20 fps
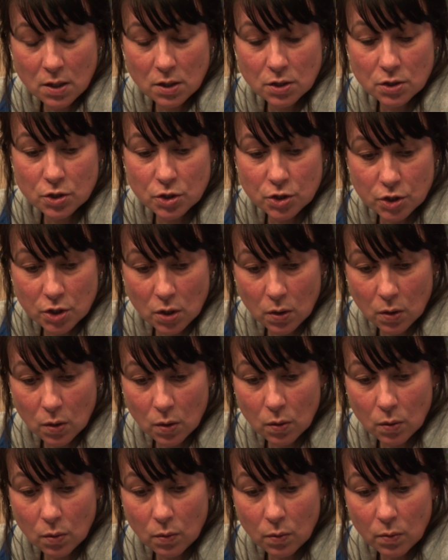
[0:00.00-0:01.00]

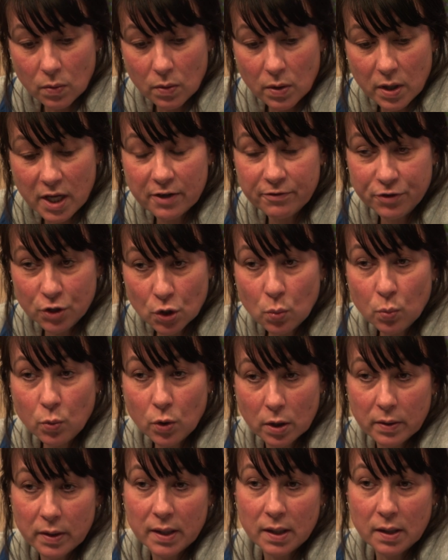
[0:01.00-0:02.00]
So if you're
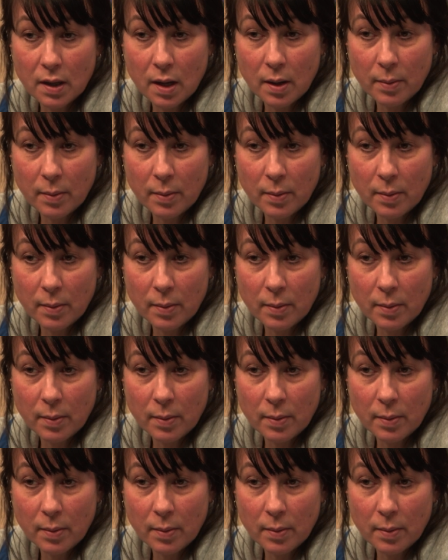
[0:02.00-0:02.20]
worried